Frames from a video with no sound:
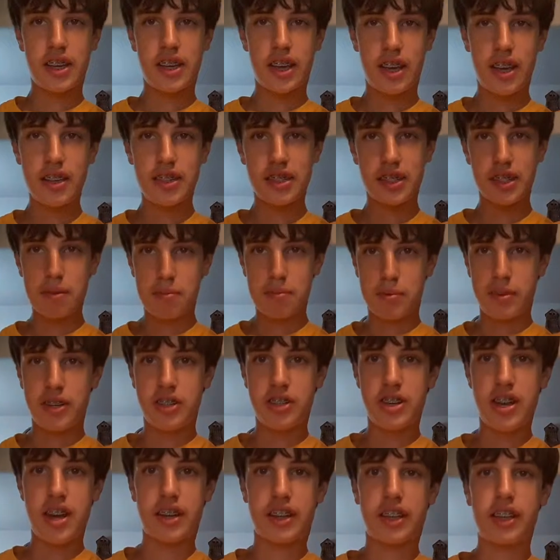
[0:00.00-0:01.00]
it's Slippery
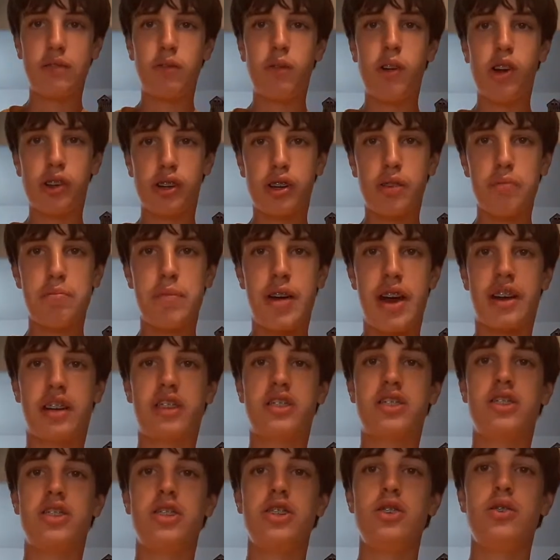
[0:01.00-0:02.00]
Jack, and welcome back
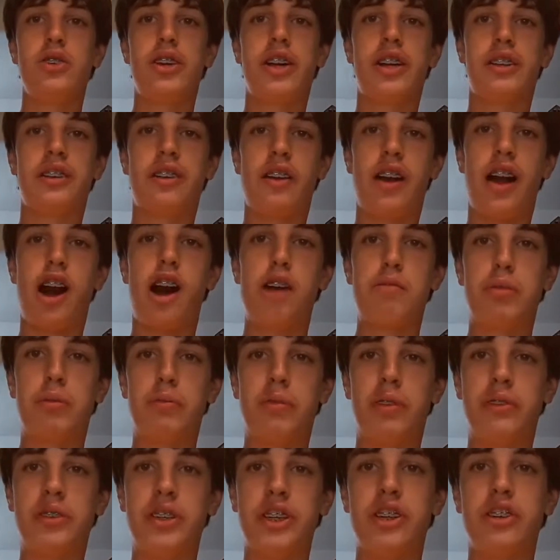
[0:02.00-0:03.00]
to another album
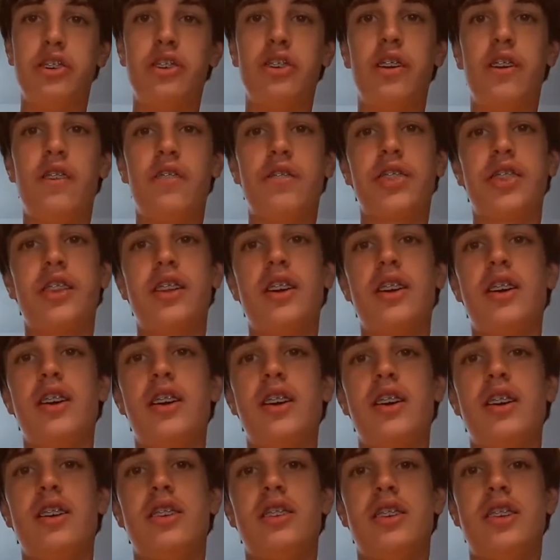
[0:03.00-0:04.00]
review.
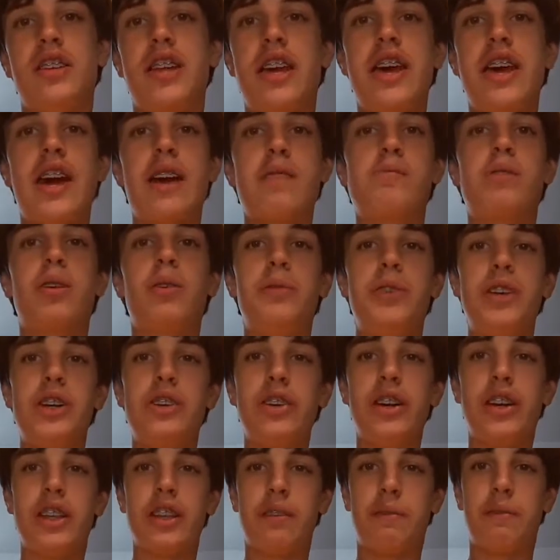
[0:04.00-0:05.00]
Today I'm
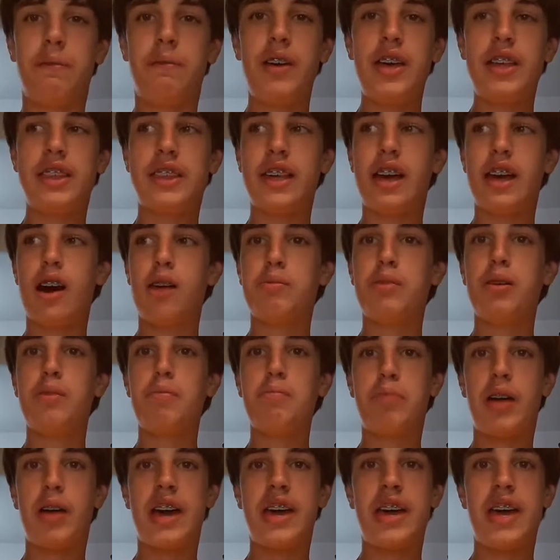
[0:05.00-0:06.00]
reviewing the 5th album
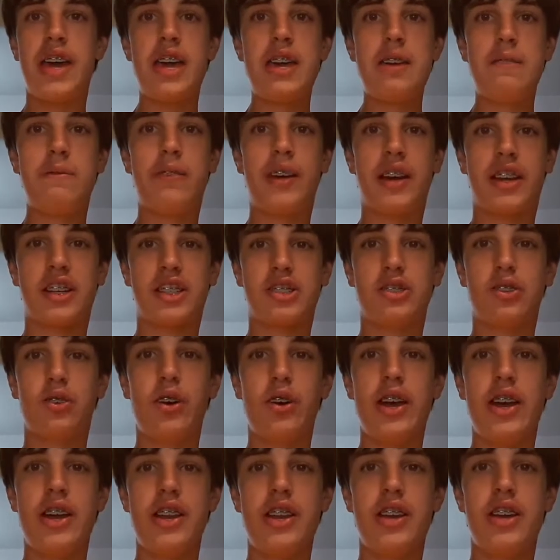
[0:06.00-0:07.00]
by Aphex
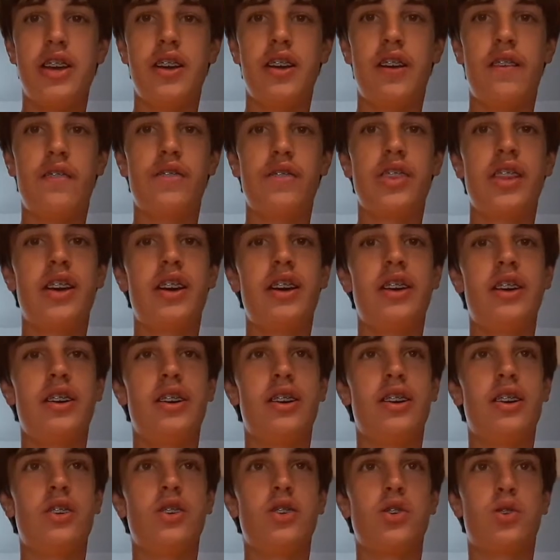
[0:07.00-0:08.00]
Twin,
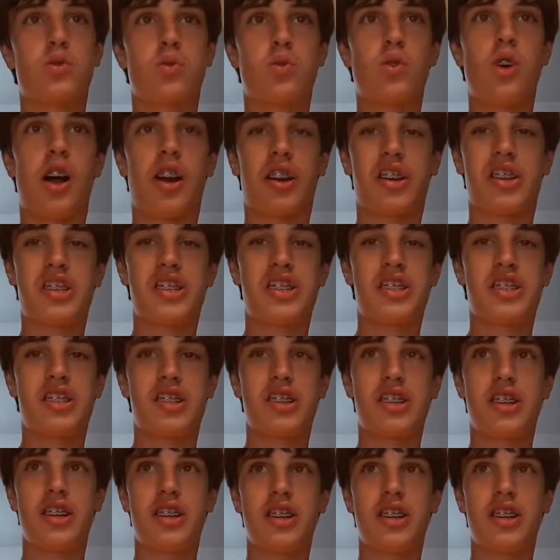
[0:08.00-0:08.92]
DrukQs.